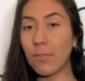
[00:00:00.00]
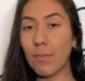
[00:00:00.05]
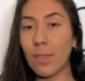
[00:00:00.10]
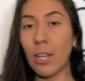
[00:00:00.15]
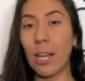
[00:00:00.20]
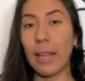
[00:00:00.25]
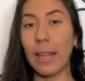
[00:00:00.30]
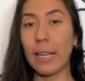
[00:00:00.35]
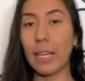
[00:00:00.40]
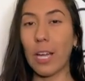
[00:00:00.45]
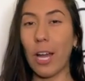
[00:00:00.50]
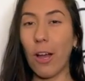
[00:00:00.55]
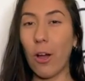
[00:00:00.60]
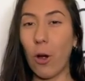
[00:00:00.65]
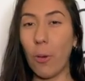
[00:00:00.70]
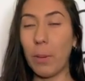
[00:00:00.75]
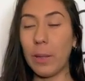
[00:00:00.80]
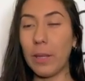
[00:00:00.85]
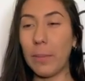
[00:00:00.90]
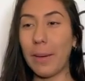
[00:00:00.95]
like cut
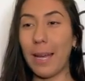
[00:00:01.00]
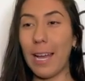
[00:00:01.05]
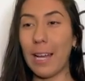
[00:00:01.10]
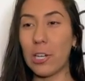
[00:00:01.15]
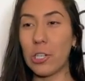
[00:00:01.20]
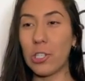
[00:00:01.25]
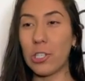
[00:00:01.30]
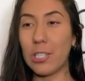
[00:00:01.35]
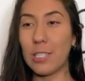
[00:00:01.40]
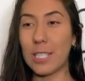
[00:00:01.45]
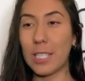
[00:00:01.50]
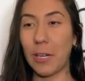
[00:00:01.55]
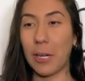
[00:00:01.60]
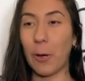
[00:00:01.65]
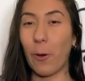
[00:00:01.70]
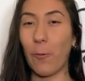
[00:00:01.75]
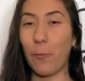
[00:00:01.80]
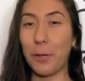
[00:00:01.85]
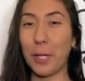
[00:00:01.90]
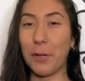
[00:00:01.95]
open the packages, so I
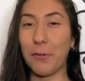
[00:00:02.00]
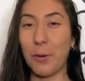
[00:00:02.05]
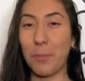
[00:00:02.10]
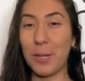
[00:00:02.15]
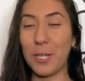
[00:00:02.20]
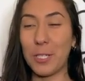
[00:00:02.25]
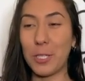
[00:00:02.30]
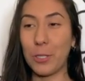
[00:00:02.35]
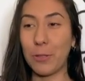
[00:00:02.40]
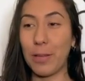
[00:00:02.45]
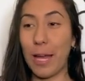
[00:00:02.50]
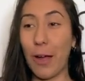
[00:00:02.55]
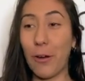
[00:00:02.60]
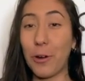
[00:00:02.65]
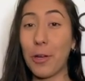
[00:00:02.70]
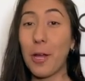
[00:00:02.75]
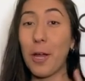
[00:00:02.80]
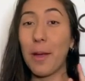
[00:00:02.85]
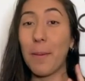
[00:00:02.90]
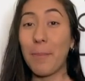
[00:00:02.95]
hopefully won't be too
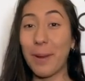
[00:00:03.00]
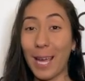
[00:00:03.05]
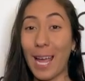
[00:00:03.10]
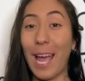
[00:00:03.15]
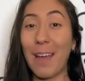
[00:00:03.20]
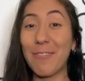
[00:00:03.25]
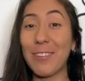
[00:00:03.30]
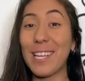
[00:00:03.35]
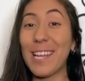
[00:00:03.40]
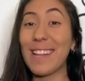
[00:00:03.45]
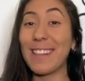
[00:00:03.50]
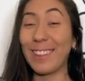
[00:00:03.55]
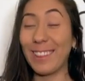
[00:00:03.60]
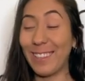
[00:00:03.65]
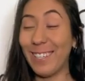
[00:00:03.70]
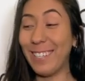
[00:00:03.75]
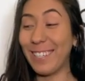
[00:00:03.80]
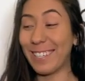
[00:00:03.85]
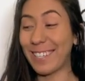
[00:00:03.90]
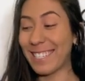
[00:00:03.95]
loud, but I haven't yet
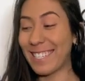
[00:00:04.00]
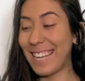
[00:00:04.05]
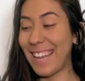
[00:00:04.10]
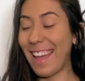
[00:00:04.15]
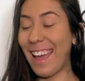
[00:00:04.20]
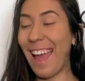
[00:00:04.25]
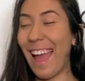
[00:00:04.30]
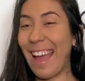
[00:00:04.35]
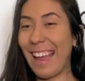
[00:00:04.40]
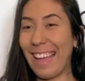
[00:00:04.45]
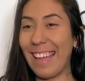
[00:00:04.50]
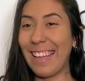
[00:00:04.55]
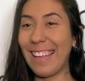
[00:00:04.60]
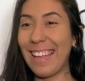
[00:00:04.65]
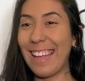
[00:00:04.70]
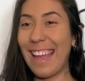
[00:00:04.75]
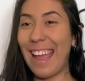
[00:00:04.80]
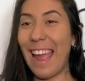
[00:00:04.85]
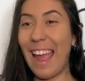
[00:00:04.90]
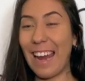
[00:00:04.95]
looked at
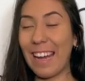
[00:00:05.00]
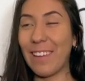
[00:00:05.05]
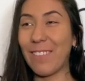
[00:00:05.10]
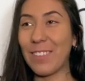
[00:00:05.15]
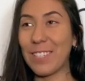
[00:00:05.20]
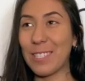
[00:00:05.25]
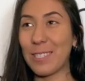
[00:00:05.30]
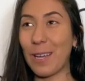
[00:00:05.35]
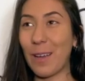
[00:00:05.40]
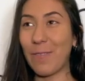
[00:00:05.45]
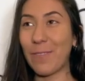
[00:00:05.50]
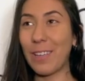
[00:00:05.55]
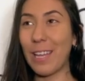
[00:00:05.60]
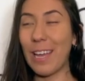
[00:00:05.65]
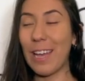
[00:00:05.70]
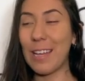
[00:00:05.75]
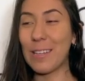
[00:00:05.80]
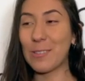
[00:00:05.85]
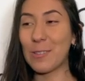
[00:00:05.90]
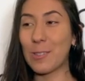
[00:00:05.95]
any of the stuff
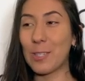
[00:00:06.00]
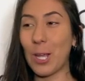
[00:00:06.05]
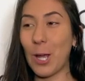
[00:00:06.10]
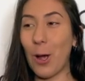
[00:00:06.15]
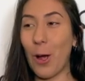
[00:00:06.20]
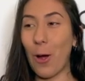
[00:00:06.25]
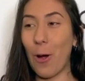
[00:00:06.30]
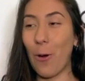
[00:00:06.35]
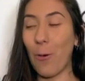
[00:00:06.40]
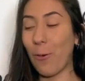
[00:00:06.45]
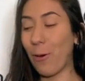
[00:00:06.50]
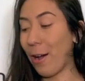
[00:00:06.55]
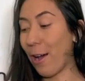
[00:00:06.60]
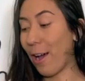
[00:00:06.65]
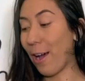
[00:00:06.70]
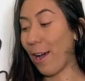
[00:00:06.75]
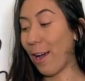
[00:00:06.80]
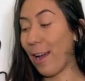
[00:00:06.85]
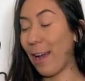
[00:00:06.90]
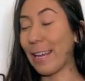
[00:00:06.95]
yet. So
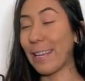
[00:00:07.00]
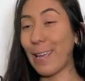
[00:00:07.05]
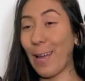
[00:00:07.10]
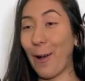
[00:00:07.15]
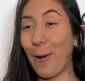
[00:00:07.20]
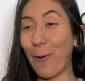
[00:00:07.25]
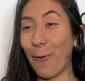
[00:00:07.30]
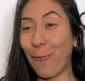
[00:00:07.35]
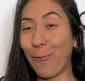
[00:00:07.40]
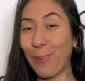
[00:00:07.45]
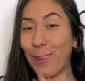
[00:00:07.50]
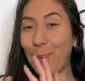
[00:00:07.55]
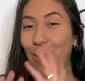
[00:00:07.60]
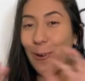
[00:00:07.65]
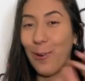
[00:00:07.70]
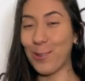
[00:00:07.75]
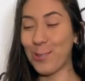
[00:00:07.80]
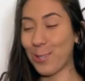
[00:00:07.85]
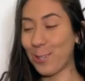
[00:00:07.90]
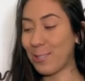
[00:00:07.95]
yeah, hopefully it
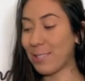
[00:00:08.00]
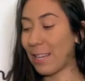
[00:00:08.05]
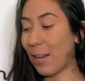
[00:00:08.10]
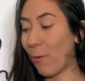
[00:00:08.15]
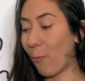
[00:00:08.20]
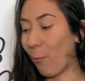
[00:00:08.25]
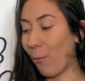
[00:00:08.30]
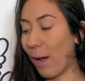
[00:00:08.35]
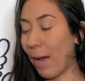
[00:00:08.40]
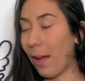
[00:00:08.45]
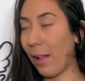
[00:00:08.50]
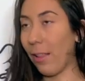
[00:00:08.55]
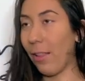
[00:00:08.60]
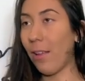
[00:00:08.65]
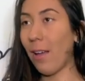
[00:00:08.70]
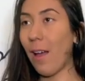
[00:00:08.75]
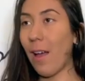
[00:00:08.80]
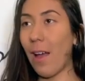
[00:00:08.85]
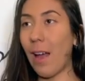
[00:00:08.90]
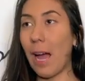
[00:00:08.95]
all turns out
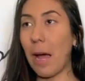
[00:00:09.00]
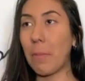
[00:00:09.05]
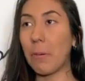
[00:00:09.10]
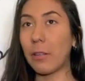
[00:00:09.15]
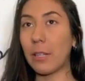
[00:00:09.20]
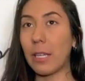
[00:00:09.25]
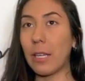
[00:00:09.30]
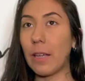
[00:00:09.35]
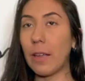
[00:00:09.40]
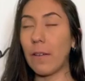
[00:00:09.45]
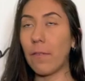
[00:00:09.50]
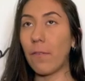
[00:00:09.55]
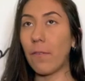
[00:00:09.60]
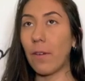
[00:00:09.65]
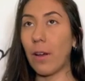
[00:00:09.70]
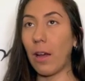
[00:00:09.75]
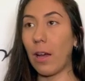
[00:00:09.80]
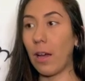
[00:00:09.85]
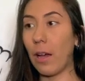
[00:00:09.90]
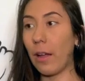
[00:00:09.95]
well. I believe
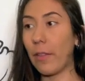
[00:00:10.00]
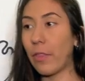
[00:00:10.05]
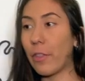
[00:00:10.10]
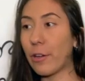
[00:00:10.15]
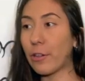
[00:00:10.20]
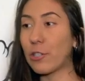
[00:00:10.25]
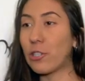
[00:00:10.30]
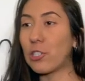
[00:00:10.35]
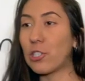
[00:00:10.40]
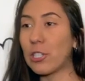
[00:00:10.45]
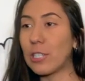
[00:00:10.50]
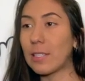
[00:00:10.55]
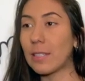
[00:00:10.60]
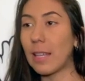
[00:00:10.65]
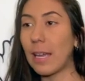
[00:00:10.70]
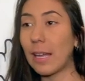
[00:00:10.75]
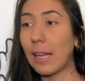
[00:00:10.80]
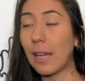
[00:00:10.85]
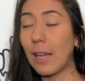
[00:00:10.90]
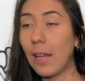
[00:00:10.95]
there's just
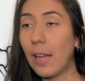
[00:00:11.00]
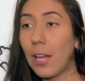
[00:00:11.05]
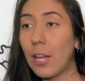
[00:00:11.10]
like